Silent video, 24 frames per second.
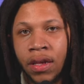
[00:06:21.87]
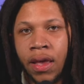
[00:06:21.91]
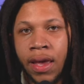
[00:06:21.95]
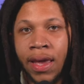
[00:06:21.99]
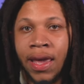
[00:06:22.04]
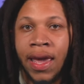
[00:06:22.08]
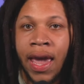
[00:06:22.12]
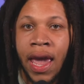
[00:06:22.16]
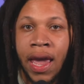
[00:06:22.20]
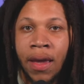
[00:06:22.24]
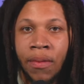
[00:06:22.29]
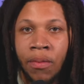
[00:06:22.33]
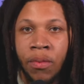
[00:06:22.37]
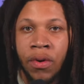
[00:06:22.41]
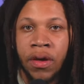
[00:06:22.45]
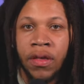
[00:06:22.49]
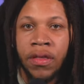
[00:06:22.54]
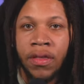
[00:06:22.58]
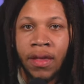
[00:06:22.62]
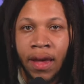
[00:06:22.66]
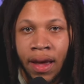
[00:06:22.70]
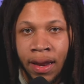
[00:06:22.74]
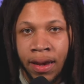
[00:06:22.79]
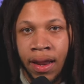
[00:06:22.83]
it came
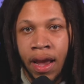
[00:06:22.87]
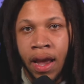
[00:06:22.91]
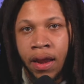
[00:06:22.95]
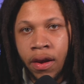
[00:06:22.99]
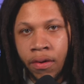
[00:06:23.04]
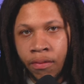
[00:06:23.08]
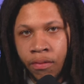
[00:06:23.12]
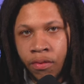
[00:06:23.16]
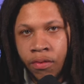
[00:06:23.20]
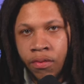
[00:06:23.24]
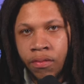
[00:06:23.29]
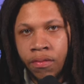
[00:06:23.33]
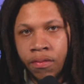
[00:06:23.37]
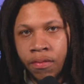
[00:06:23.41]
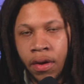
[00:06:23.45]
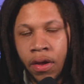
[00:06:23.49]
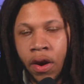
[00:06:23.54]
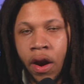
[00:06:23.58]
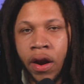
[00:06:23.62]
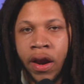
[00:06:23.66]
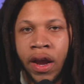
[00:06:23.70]
with a dining room and our